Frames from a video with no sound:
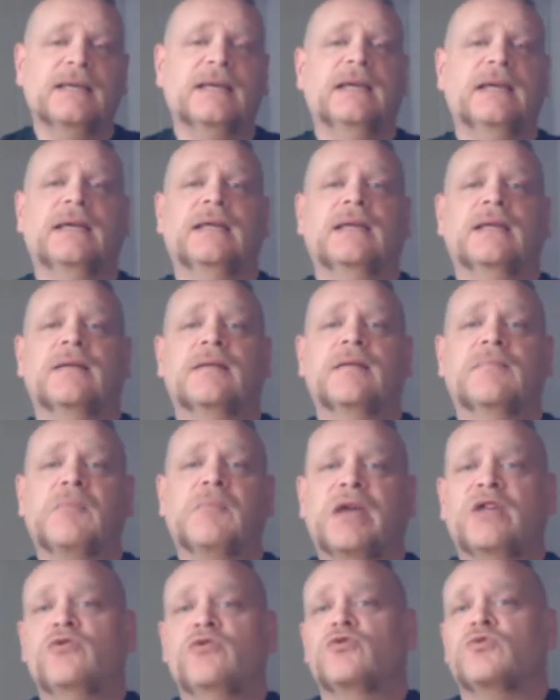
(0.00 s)
in
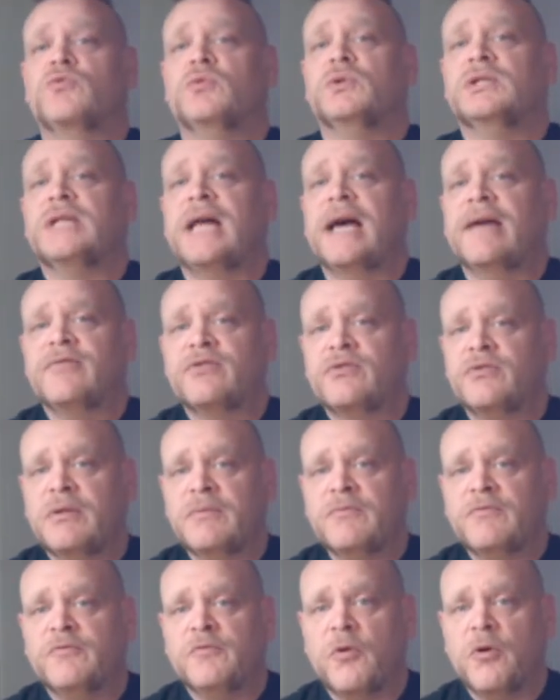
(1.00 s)
my usual live
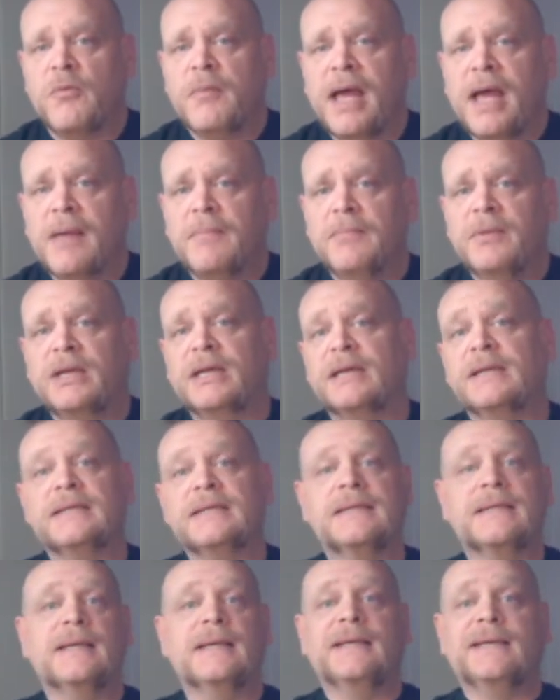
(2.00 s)
stream format
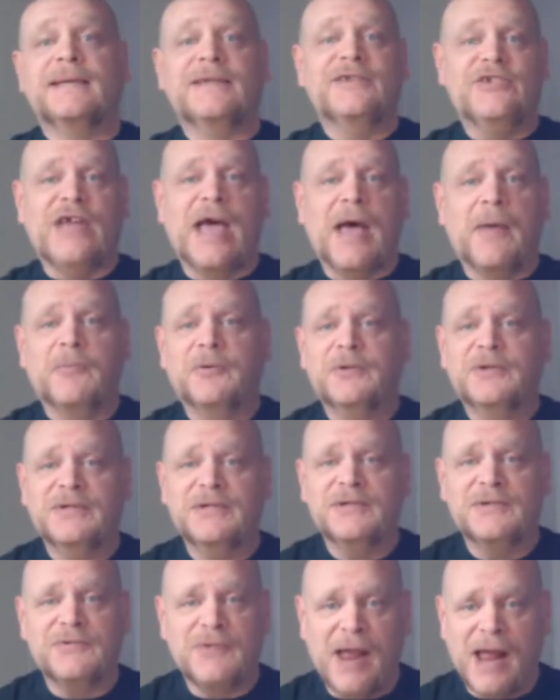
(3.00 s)
because chat would
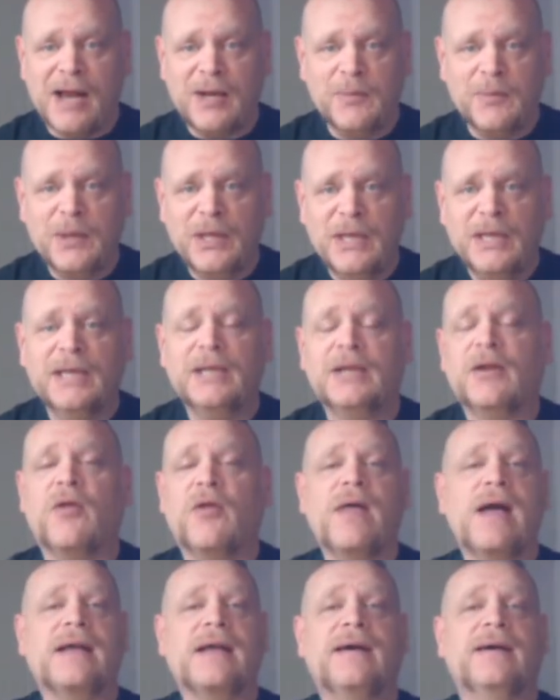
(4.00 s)
distract me and
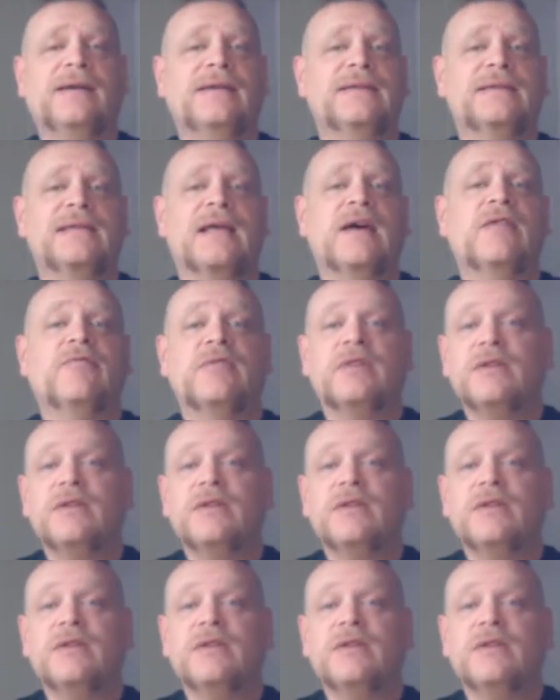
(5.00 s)
all that kind of stuff.